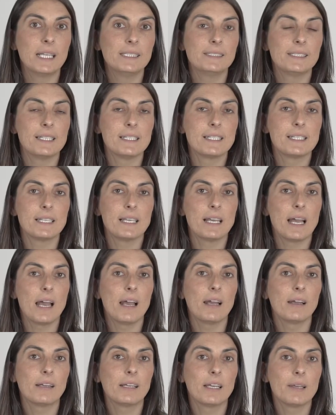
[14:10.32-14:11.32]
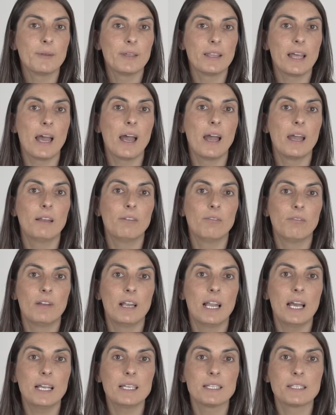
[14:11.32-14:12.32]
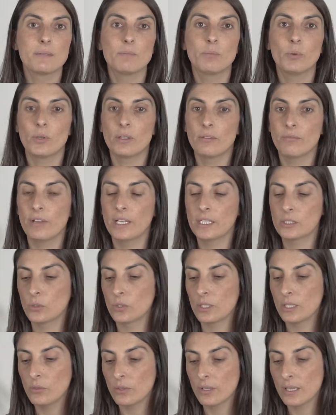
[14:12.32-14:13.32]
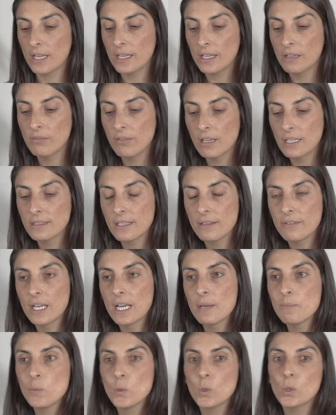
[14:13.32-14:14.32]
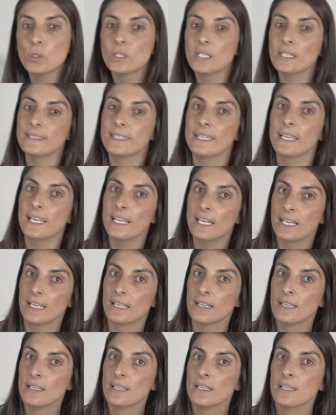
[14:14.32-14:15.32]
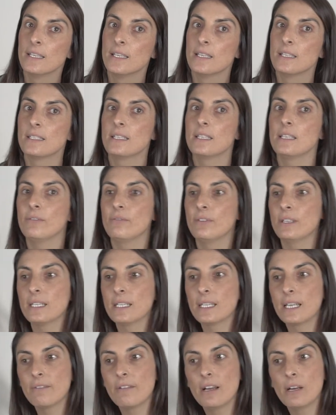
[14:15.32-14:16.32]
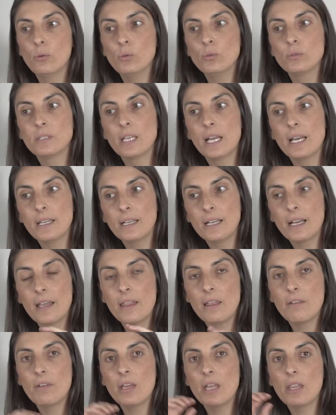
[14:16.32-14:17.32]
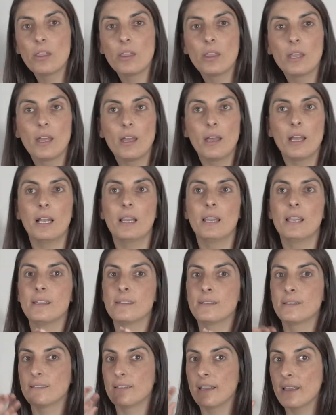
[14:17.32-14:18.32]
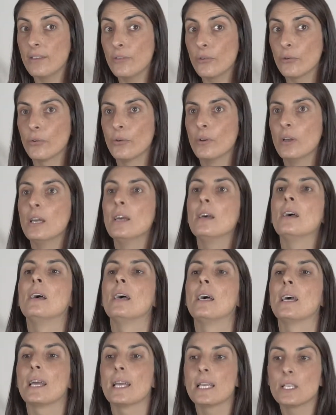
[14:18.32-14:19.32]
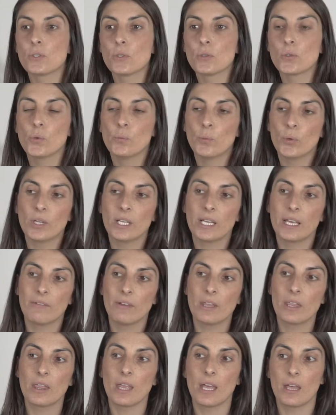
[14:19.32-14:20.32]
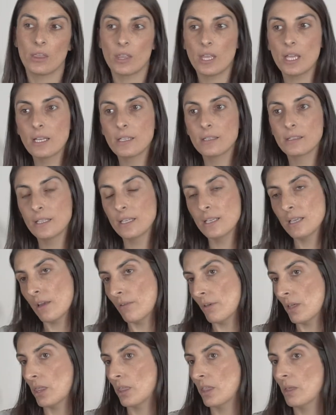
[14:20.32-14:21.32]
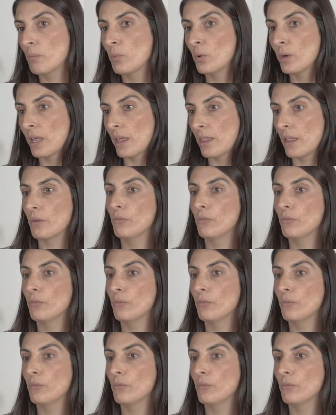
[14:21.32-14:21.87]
The figure has been lightened up with the default intensity. Remember that the flash works in TTL mode, which means that the light emitted is automatically adjusted.